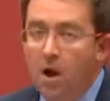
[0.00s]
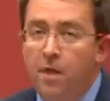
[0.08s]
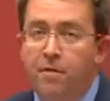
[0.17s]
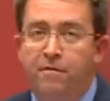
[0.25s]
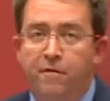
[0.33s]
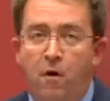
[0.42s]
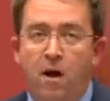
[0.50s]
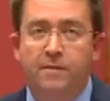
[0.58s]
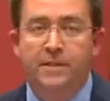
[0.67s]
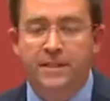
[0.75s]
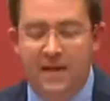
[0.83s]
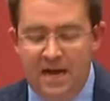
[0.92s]
The
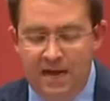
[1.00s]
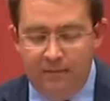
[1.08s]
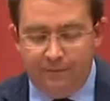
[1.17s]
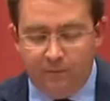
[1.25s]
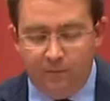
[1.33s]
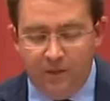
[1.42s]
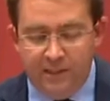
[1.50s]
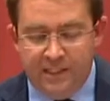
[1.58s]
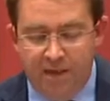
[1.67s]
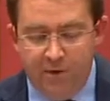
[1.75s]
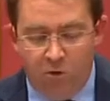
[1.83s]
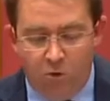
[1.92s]
five-star
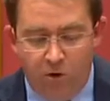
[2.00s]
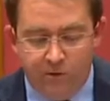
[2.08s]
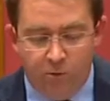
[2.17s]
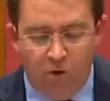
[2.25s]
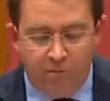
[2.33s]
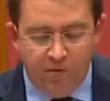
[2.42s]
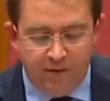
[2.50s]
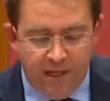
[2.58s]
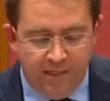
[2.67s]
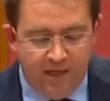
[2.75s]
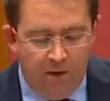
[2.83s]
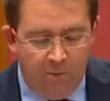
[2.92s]
Southern Cross
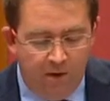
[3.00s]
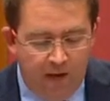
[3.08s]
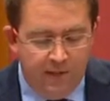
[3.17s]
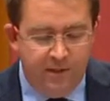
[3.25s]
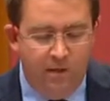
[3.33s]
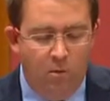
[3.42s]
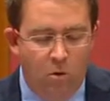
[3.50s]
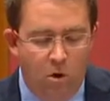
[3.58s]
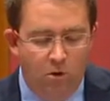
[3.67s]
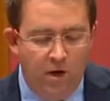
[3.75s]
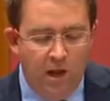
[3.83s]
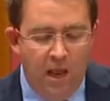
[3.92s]
represents our place in the
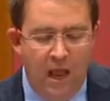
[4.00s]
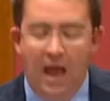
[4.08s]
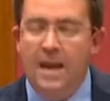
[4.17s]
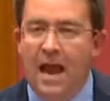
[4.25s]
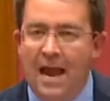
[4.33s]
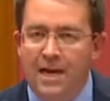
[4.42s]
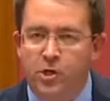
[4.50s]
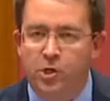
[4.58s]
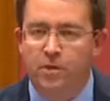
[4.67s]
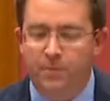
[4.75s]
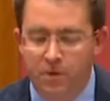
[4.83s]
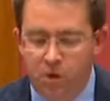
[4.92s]
world, an
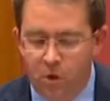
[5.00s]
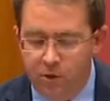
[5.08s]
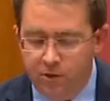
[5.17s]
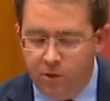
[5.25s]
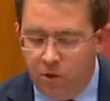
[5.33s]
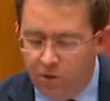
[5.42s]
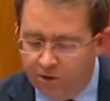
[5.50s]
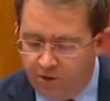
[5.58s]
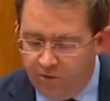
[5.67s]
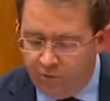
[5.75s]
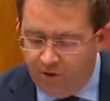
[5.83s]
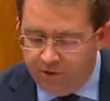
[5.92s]
ancient and
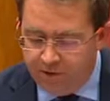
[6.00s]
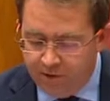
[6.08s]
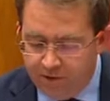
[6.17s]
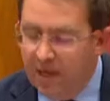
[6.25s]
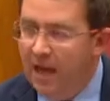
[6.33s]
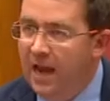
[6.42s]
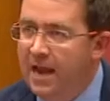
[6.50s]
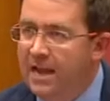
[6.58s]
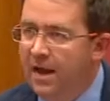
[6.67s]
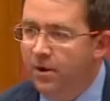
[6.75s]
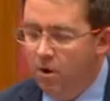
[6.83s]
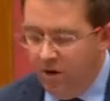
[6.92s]
constant presence in
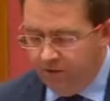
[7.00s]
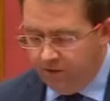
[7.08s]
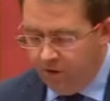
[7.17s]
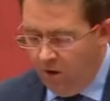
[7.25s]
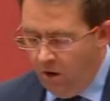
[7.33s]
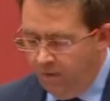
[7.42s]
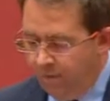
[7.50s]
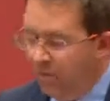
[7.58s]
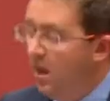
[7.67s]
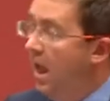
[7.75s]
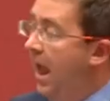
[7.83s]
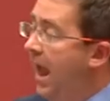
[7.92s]
our night sky.
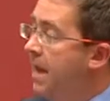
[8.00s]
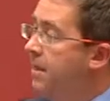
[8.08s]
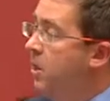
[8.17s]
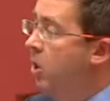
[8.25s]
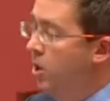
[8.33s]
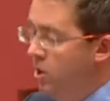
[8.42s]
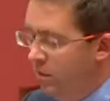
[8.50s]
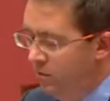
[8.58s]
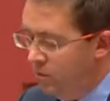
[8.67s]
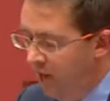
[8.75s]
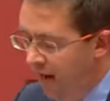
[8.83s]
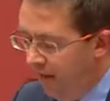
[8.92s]
And the
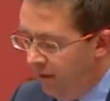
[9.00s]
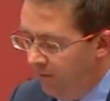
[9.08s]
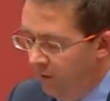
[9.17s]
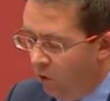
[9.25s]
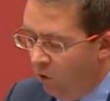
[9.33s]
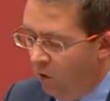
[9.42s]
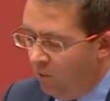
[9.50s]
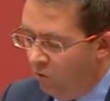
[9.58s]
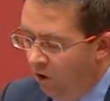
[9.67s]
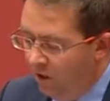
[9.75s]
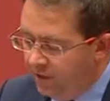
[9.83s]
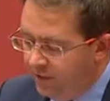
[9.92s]
Union Jack,
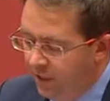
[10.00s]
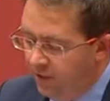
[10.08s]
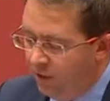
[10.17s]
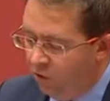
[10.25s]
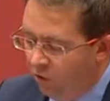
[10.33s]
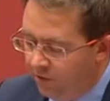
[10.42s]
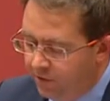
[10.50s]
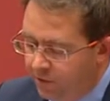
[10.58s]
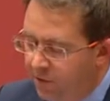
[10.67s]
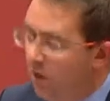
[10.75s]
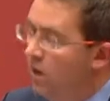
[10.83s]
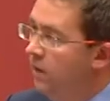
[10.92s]
comprising the
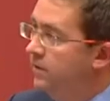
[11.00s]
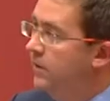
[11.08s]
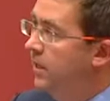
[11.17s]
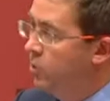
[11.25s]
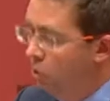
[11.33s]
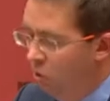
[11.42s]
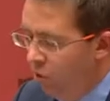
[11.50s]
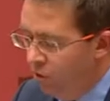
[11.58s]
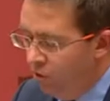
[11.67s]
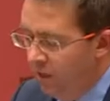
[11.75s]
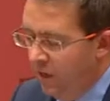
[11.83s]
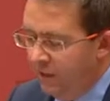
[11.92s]
crosses of St
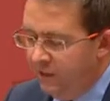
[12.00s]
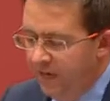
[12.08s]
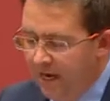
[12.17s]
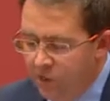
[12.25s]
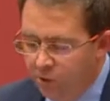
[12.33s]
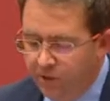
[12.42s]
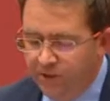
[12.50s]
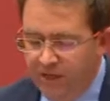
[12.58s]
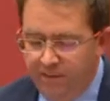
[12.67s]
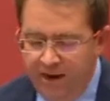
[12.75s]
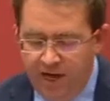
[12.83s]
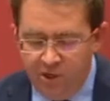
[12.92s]
George, St Andrew and
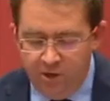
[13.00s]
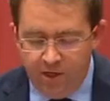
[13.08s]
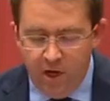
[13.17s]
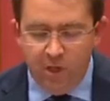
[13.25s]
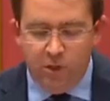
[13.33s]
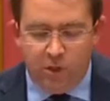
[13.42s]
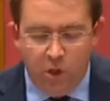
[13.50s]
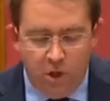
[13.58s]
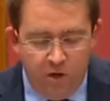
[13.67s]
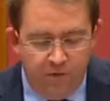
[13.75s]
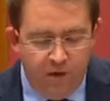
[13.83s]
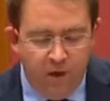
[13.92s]
St Patrick,
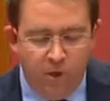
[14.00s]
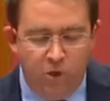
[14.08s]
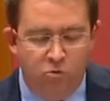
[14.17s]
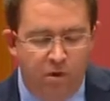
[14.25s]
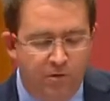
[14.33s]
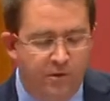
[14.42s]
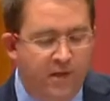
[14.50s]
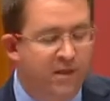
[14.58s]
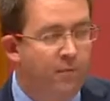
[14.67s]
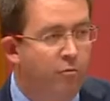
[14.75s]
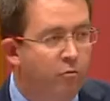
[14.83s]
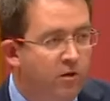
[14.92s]
served to represent
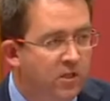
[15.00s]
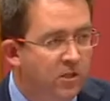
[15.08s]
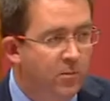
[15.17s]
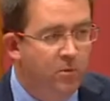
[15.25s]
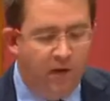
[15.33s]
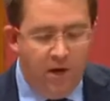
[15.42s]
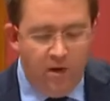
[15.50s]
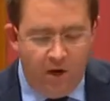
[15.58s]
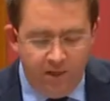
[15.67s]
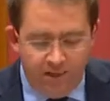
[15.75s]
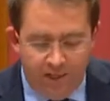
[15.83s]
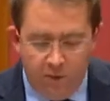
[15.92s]
the principles and
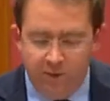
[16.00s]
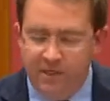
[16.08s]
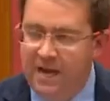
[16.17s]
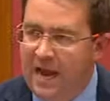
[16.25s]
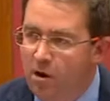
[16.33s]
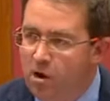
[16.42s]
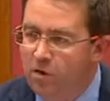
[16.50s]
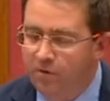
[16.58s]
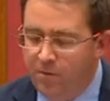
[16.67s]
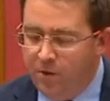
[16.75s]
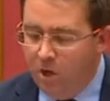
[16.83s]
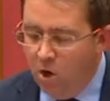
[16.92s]
ideals inherited
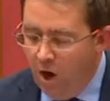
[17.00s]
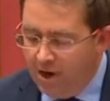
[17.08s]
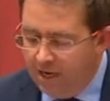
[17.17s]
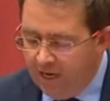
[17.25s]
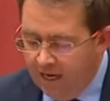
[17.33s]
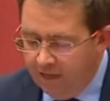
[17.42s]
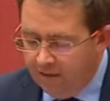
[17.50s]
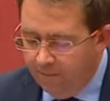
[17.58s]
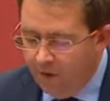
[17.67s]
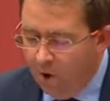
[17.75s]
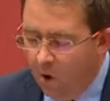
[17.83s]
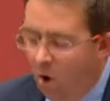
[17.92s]
from the United
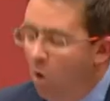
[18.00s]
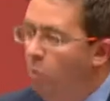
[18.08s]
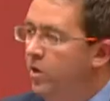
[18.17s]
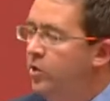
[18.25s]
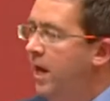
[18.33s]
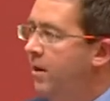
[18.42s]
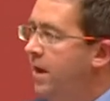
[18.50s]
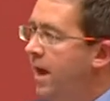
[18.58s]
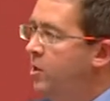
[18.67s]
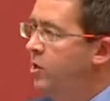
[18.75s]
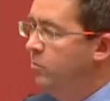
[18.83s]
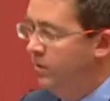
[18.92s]
Kingdom on which our
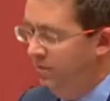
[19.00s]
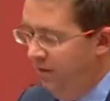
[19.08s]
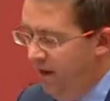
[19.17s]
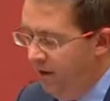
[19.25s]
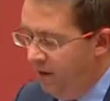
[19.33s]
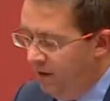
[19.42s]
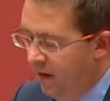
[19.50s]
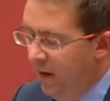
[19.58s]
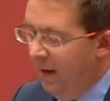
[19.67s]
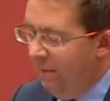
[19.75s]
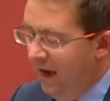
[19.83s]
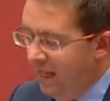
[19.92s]
nation was founded:
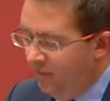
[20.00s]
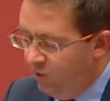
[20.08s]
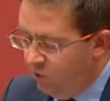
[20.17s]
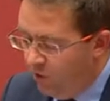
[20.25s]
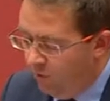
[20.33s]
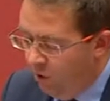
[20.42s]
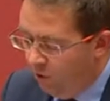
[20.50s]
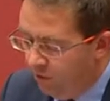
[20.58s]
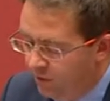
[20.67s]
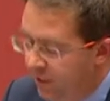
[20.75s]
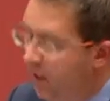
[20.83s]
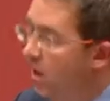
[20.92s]
parliamentary
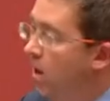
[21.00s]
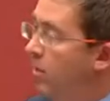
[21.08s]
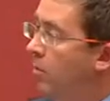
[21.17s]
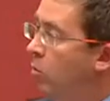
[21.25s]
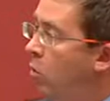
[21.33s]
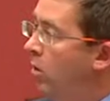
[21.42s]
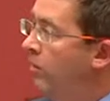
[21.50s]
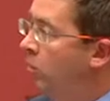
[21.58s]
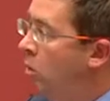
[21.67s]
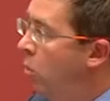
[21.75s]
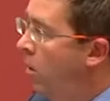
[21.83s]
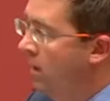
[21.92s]
democracy, the rule of
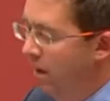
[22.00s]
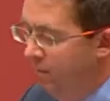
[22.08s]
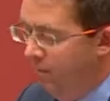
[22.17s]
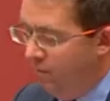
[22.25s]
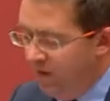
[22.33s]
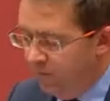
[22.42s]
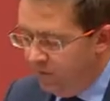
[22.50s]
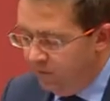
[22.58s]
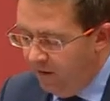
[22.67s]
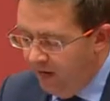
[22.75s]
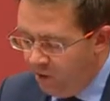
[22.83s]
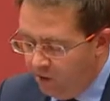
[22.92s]
law, freedom of
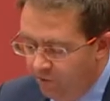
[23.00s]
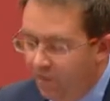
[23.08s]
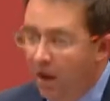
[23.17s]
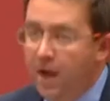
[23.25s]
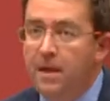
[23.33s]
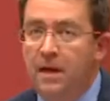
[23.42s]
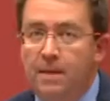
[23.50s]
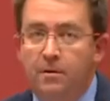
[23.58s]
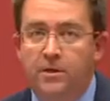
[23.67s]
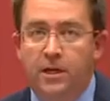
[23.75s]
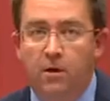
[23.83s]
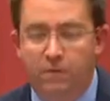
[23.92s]
speech and the
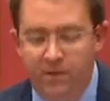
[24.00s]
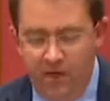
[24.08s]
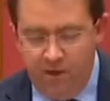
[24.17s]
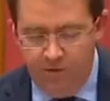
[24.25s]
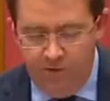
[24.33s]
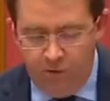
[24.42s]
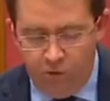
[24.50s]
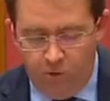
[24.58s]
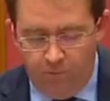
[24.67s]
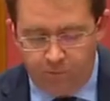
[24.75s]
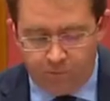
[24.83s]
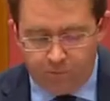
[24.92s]
liberty of the individual.